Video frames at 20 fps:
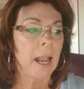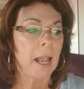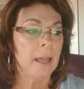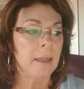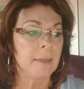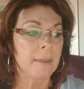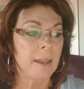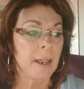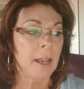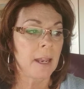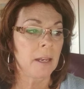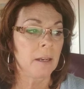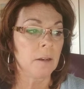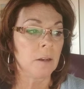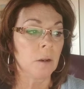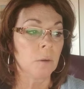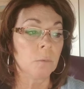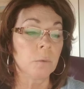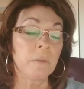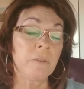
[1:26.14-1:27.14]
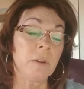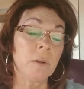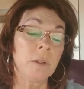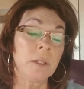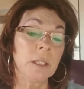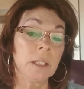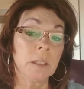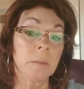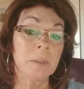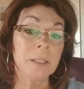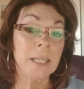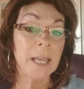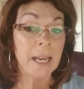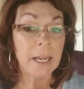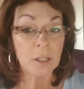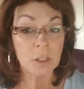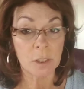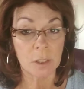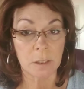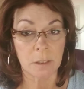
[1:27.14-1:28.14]
and then reviewing the
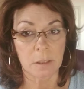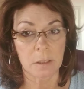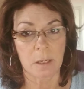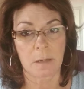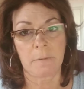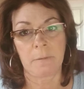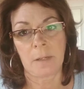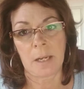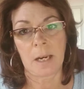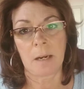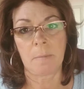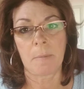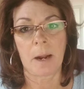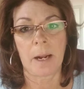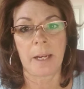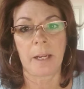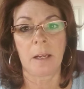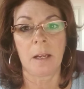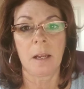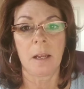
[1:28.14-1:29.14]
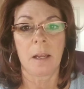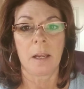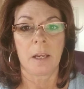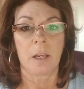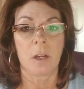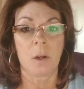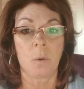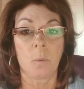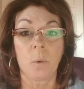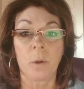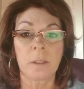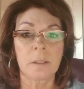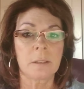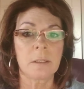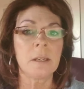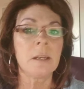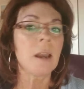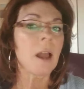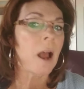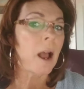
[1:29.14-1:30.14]
limitations of data mining. You know, what's
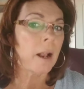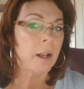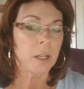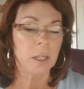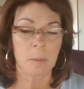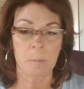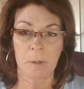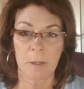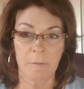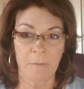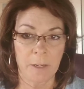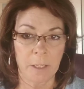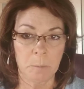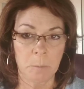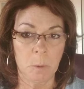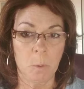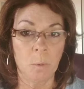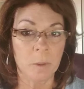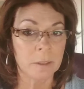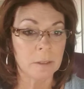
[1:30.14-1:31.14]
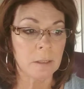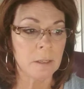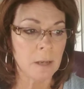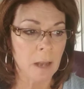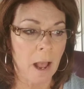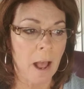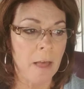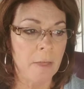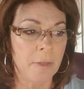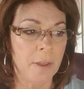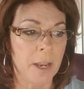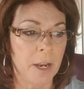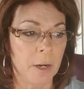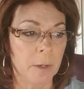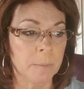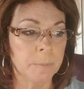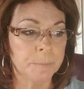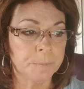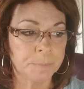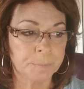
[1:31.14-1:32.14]
not going to be available, what's not
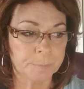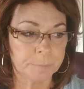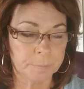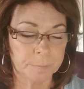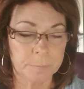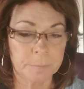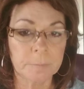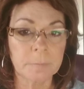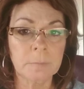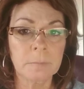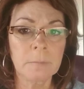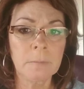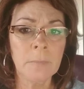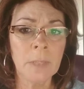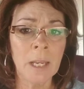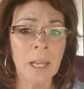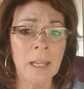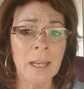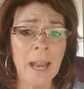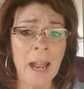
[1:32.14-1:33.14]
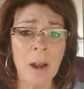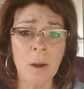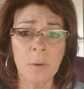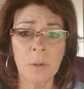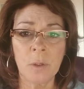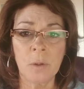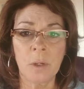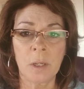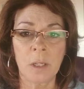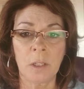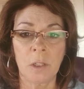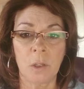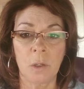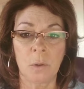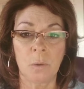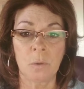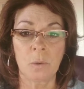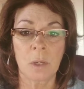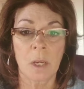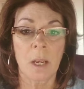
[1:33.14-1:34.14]
there, and how you can
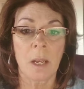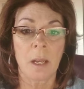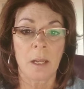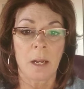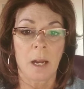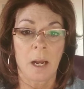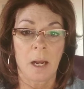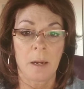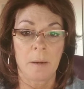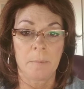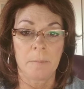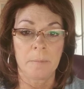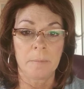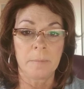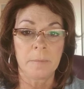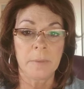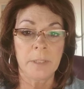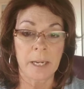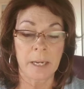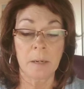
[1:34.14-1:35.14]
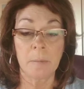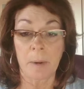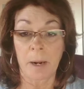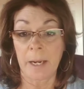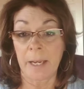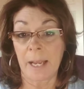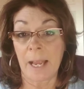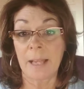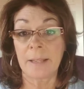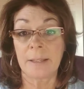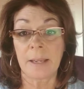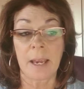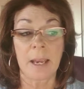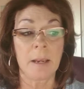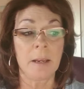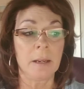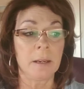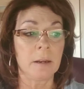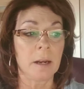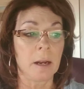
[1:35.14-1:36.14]
use data mining as
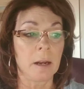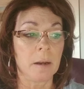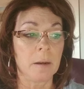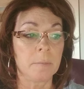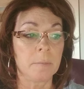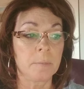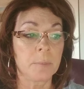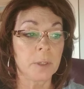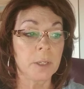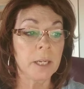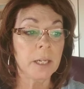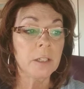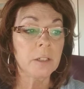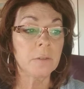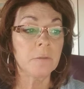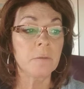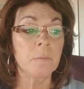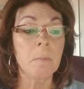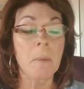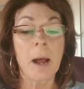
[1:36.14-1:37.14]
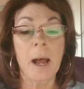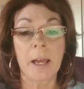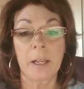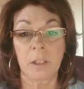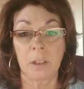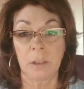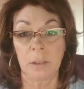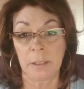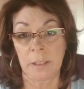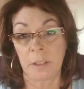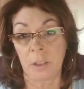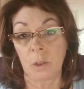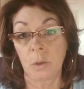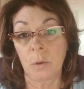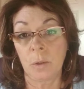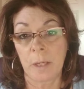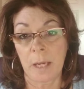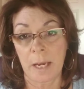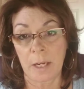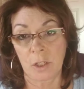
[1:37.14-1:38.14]
a predictive model in the
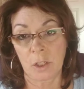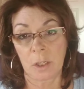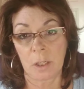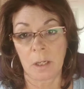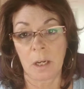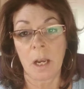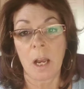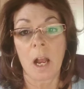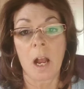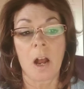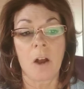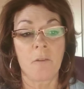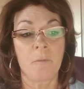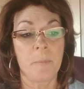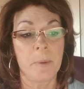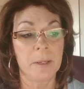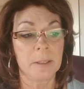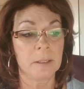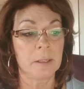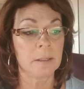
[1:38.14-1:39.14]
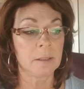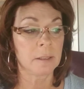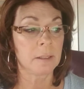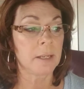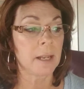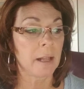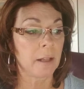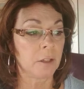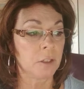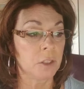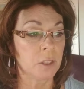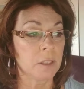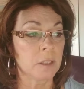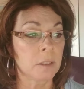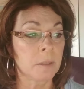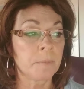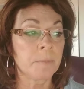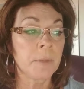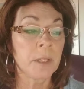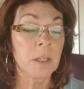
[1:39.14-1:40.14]
creation of business
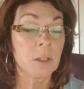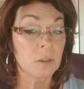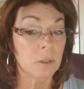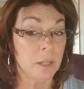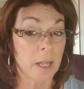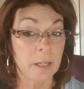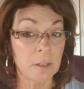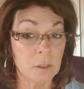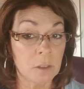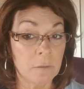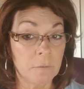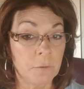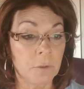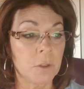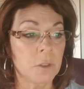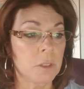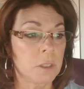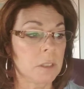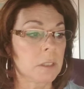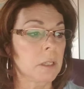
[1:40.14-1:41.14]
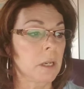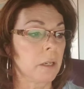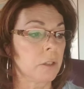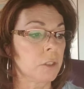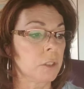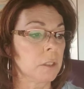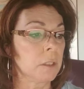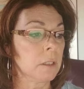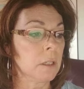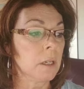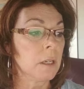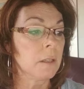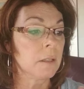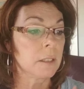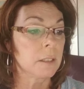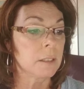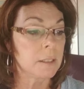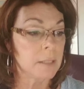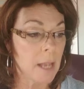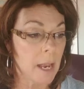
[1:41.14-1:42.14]
intelligence. So that's the first discussion.
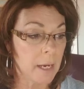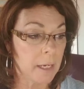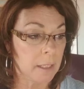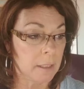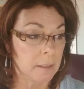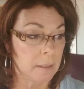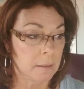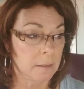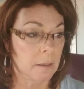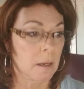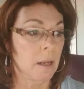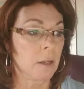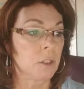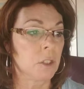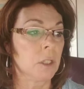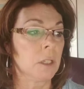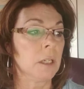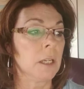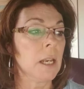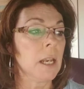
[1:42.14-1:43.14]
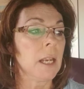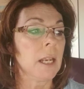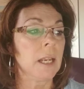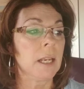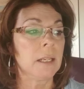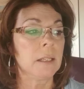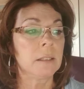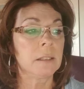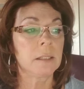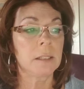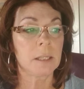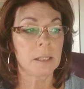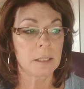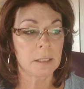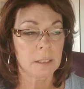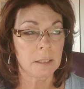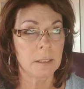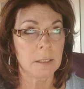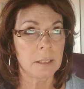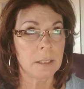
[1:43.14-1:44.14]
The second discussion is
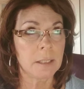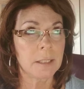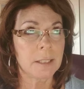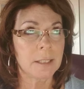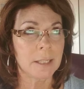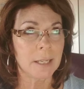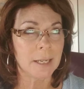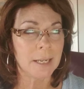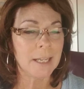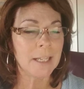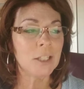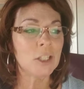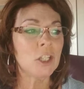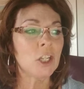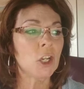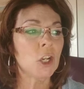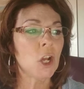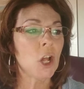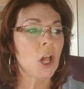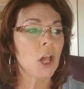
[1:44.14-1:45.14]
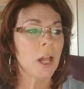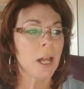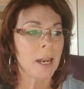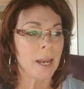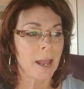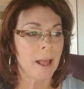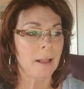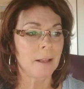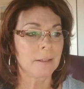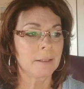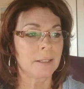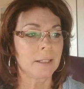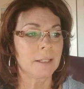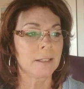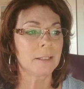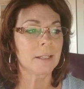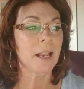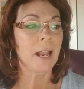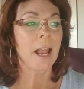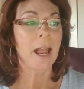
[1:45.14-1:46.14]
statistical
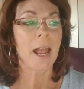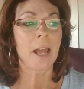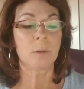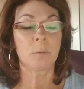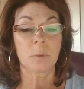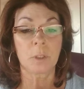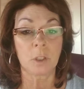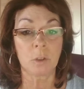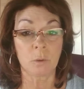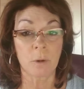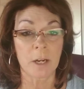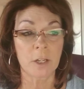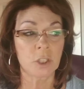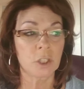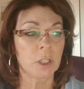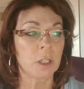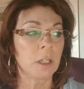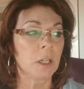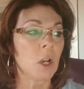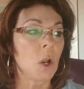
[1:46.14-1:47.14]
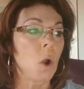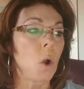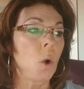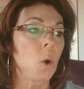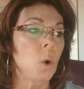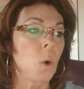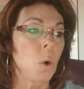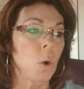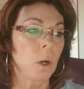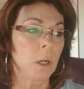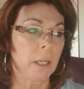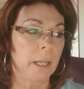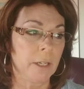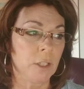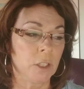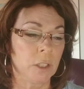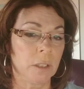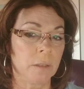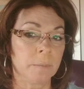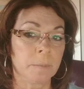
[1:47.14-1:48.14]
analysis and regression
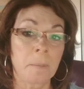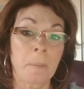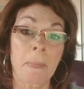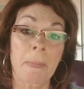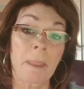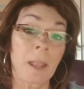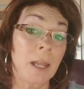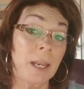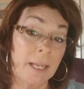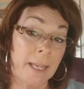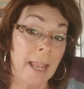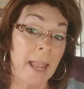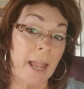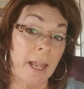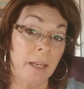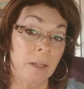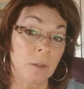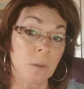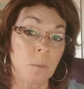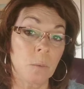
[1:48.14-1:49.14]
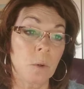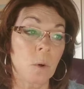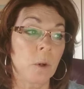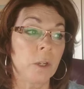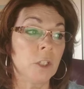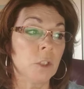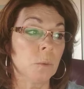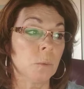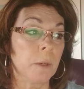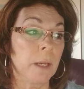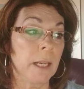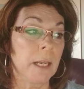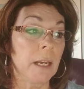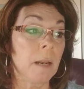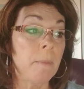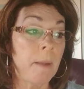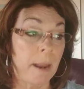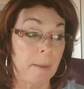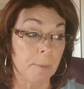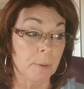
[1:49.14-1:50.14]
correlation. And again, we're going to read
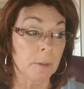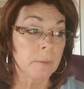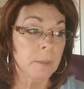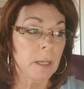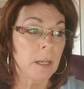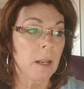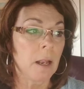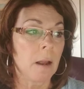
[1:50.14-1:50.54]
a paper,